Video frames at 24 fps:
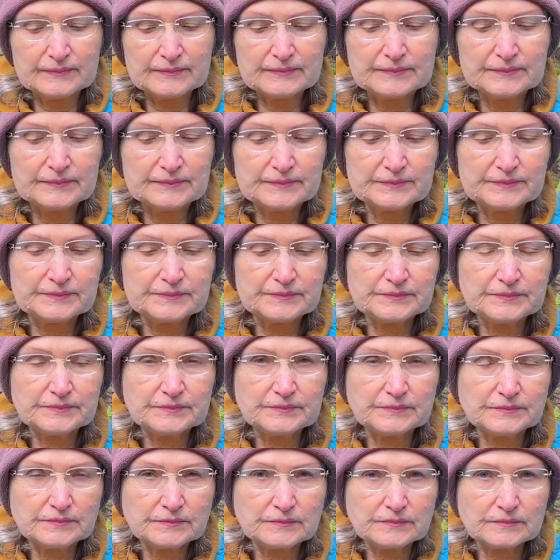
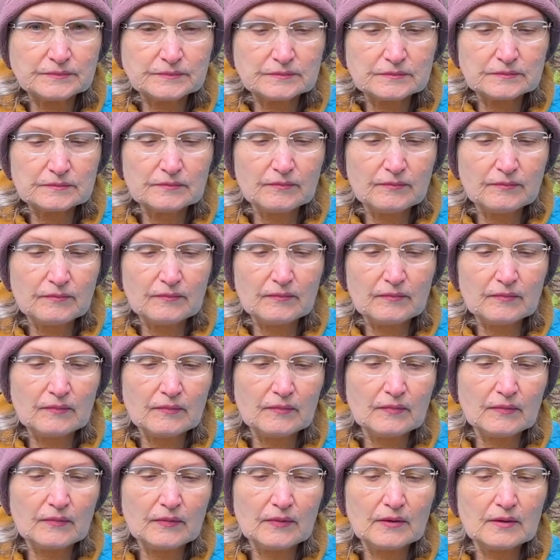
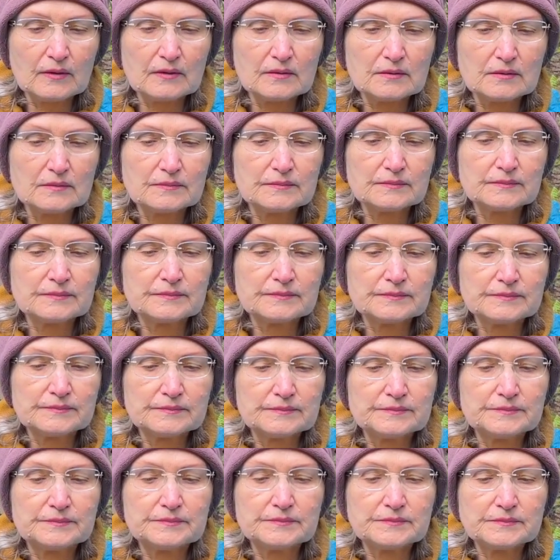
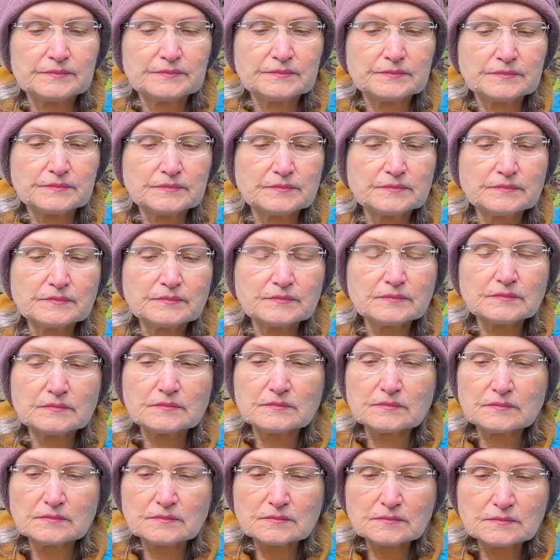
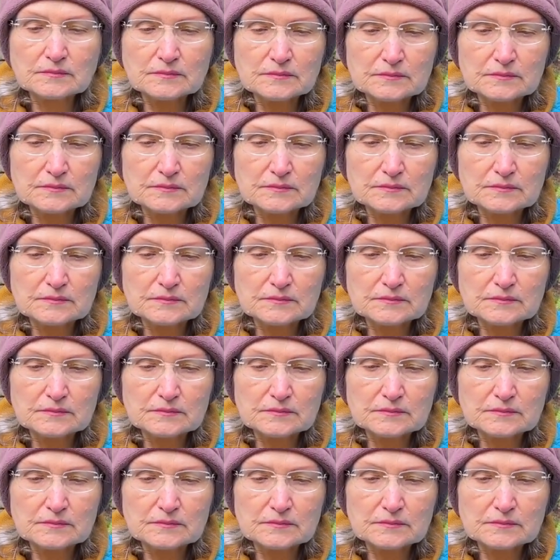(silence)